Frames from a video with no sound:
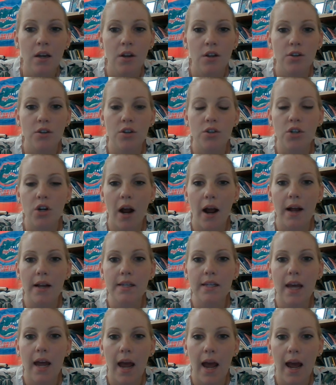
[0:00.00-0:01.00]
to try
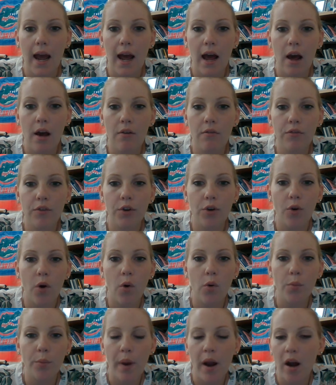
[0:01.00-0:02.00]
to have your
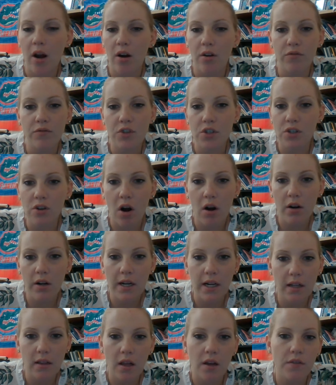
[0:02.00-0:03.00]
own pair of just
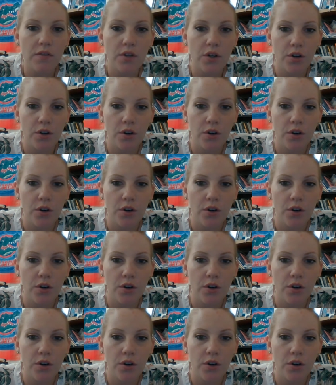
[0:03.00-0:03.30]
gardening gloves